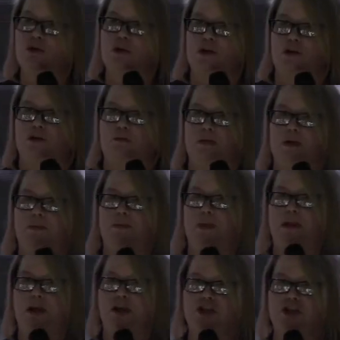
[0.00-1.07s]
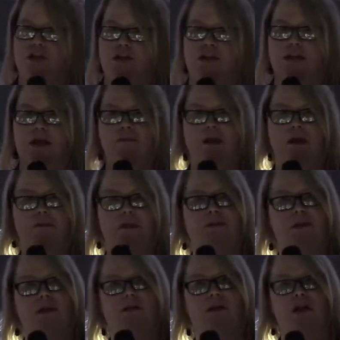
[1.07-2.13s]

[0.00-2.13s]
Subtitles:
good at their manipulation that they made me think